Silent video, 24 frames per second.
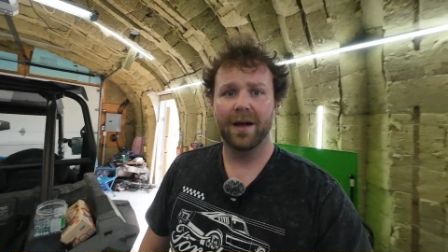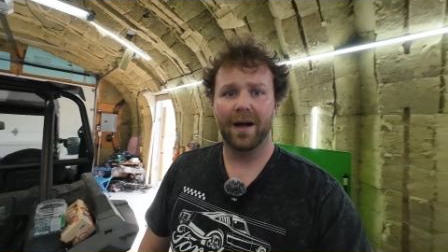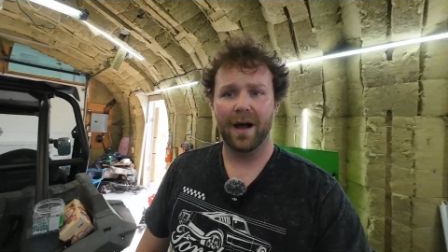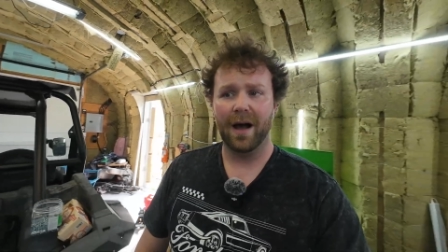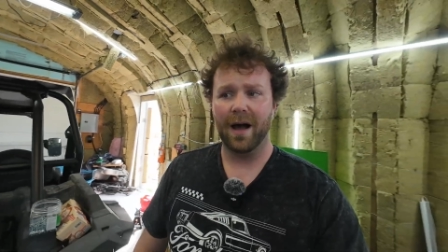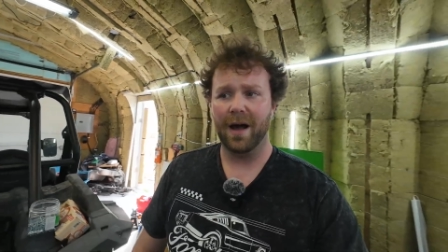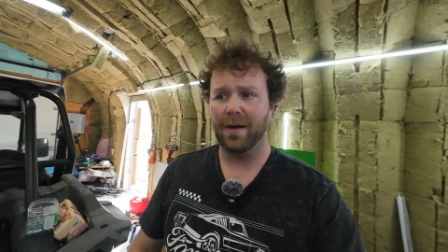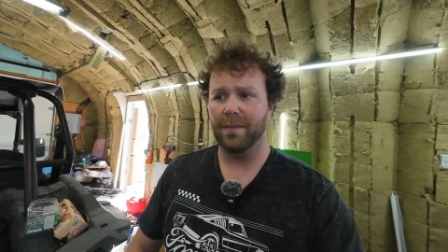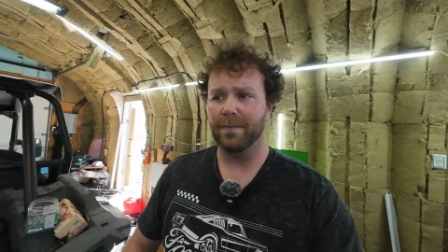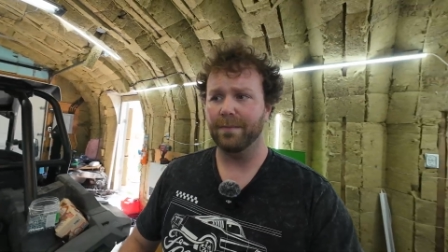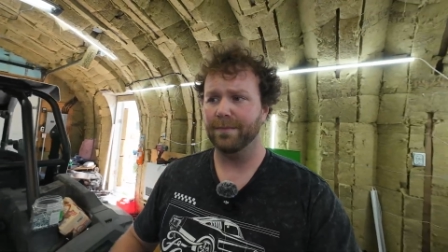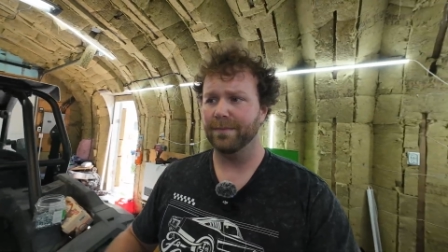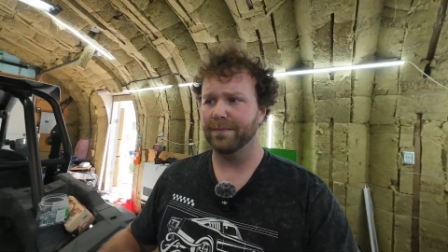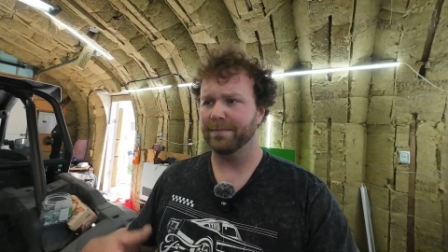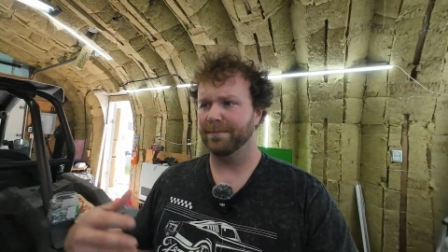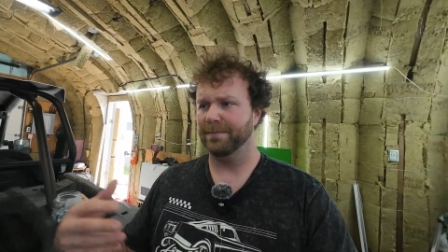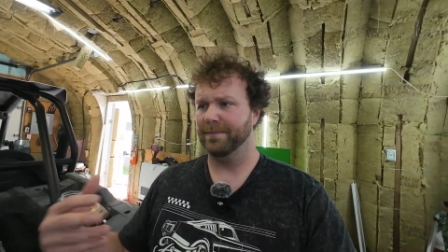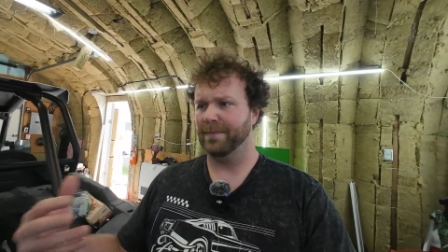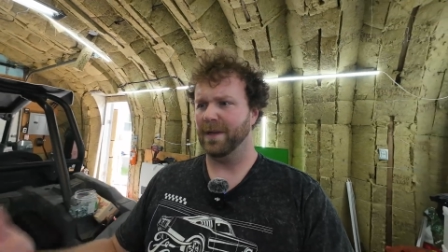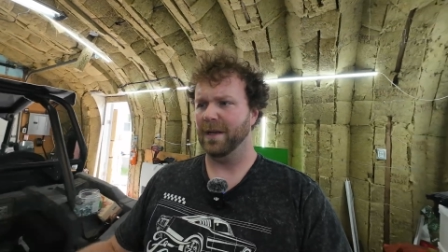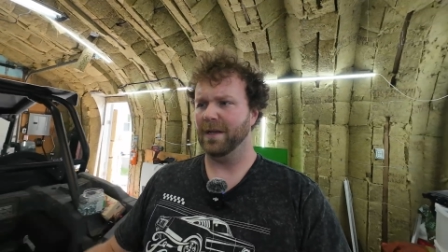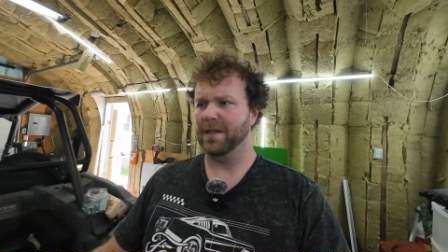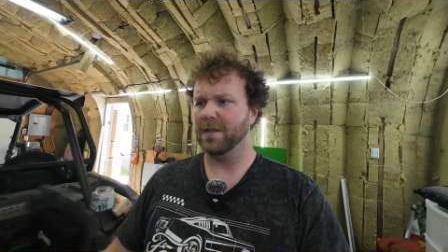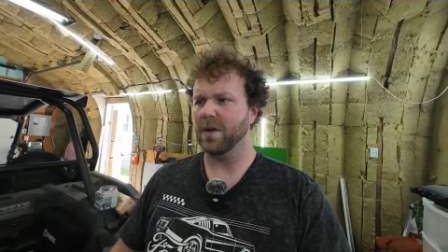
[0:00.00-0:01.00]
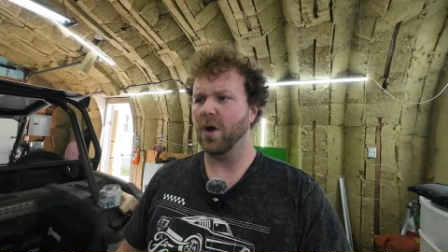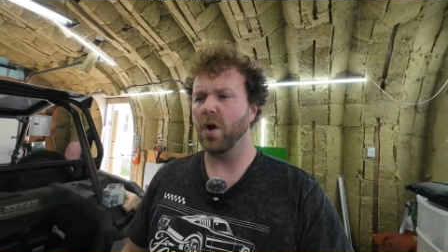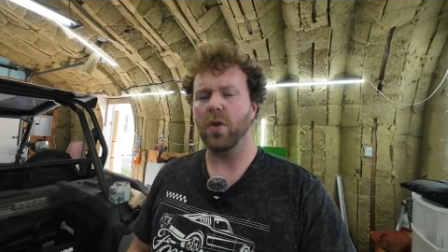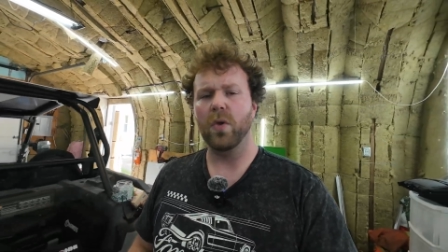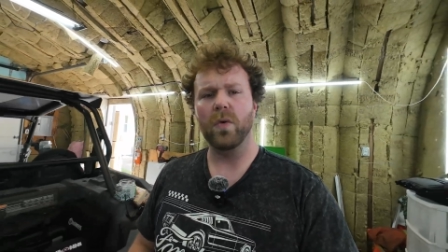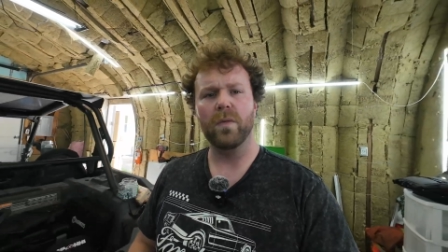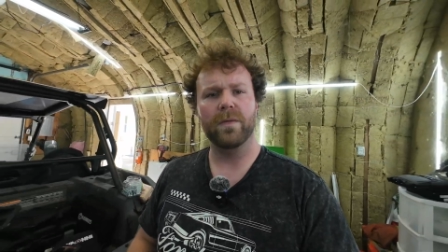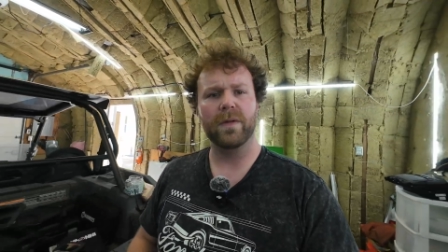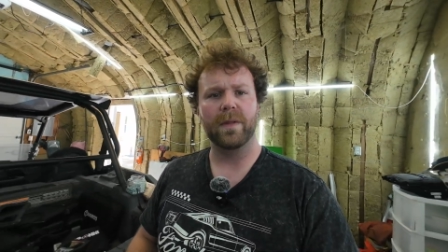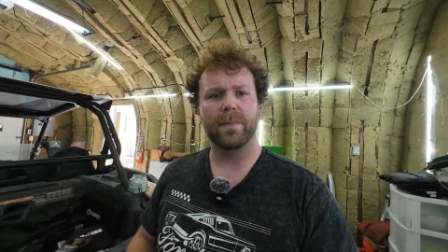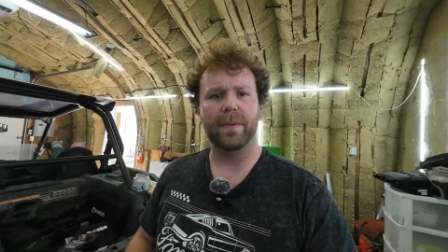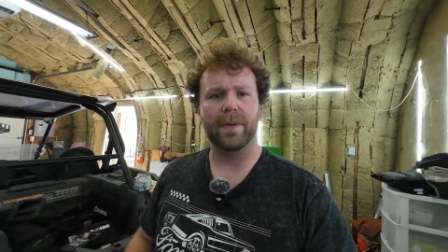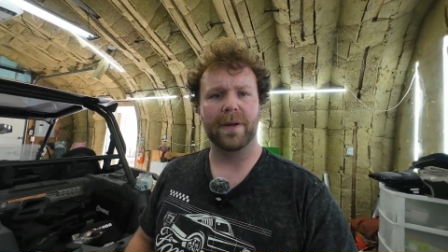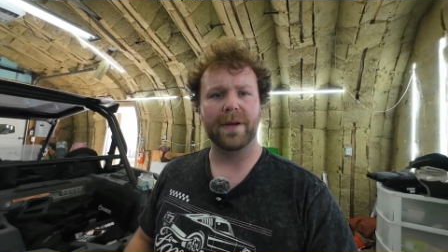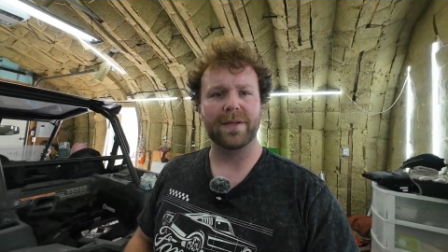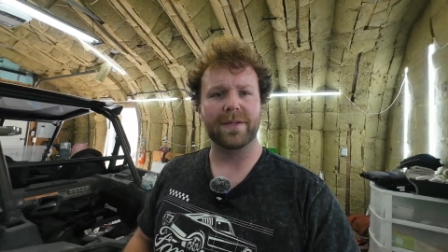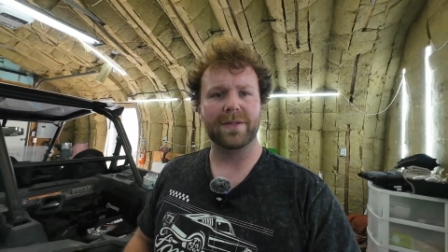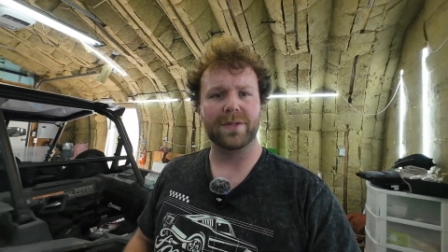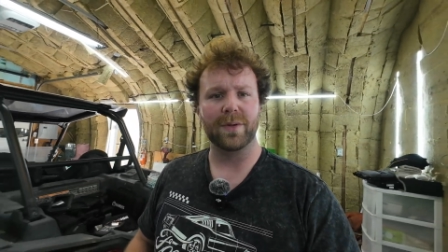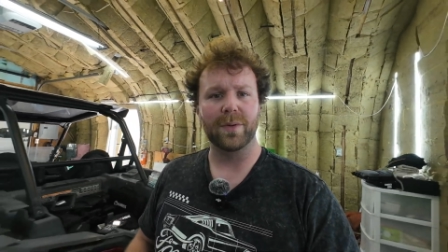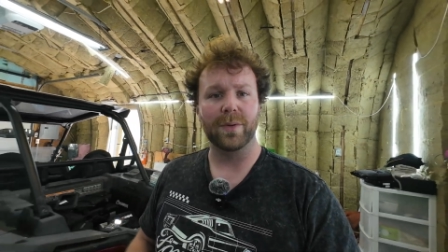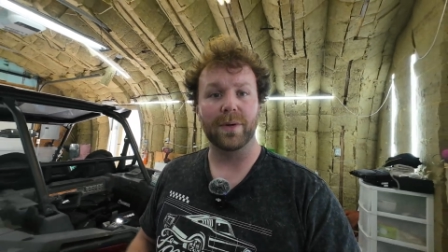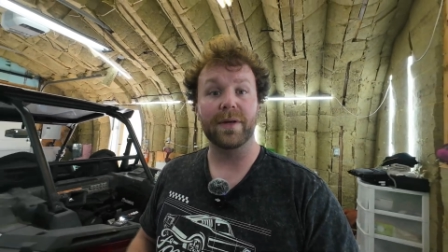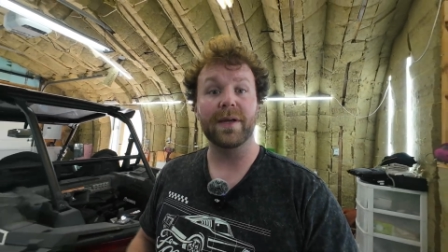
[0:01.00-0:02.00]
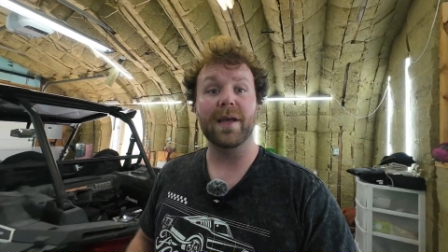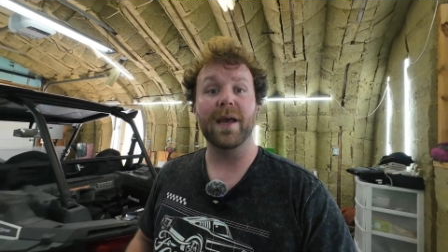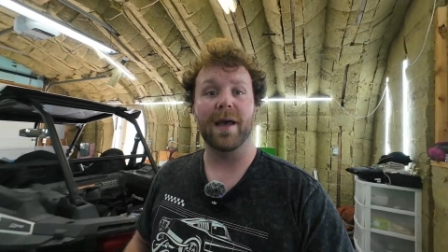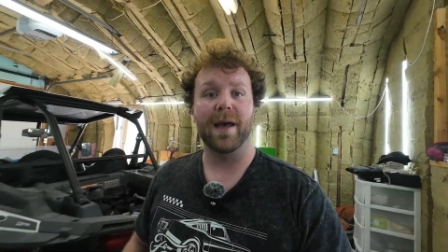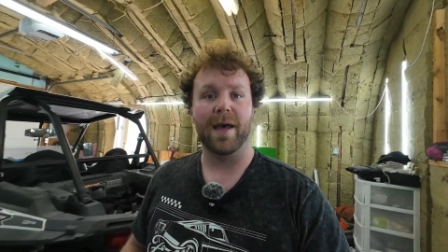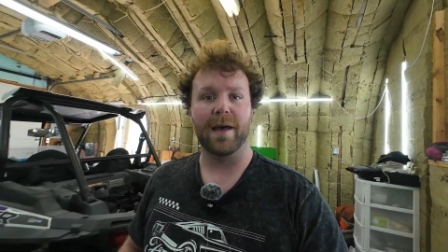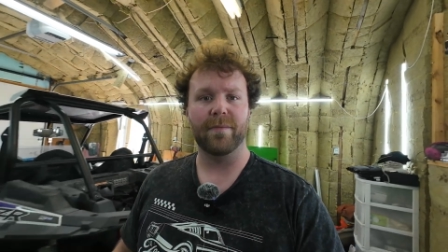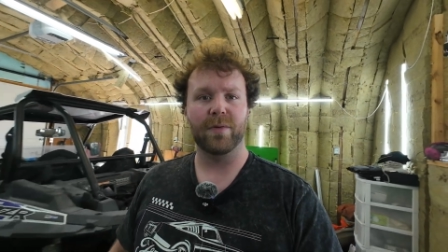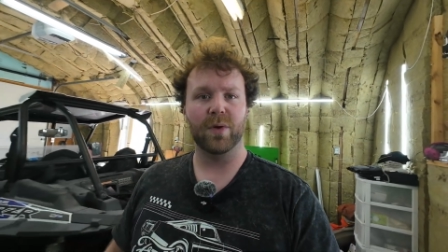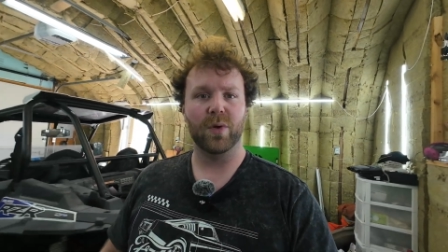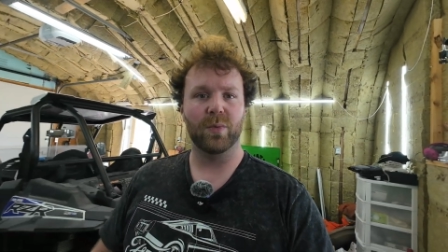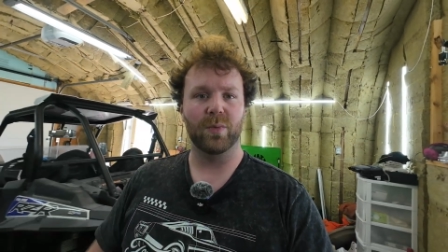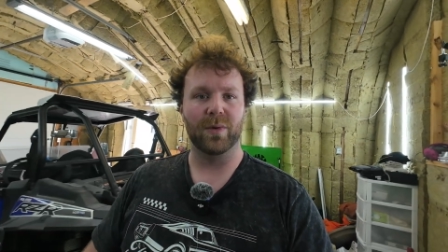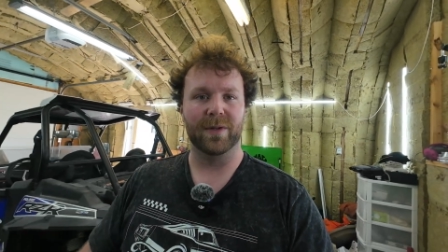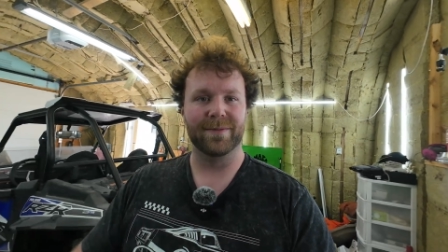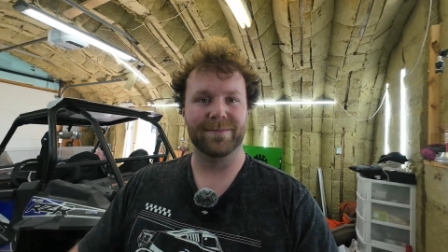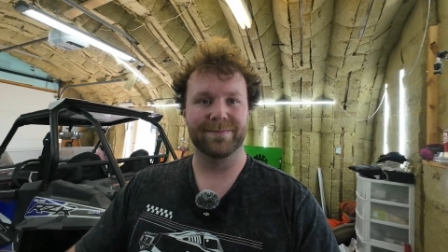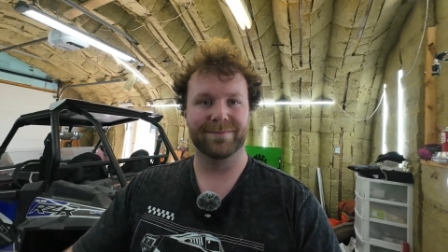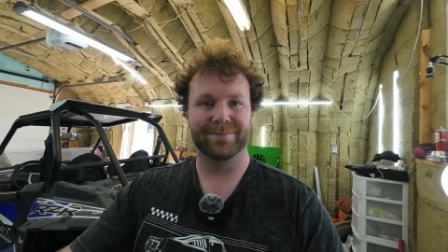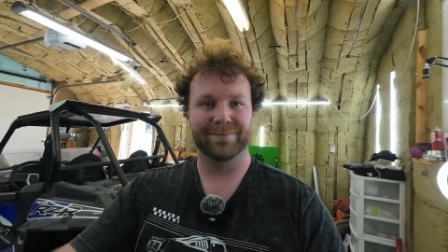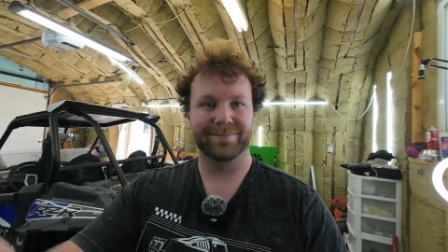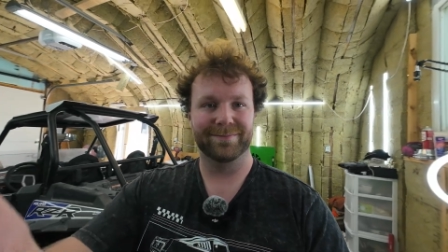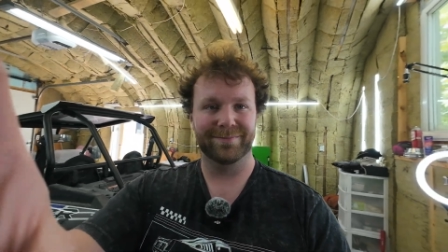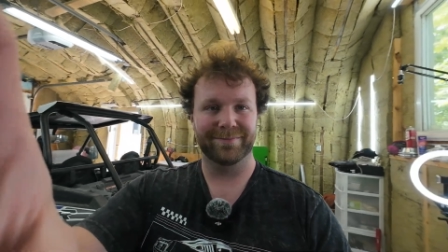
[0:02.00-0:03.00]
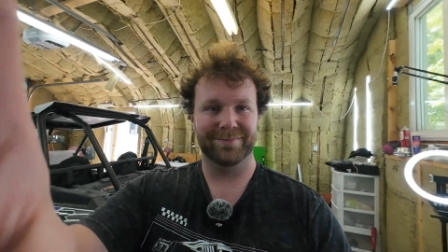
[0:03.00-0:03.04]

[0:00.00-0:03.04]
Um, it's all over the place. So yeah, have a good one.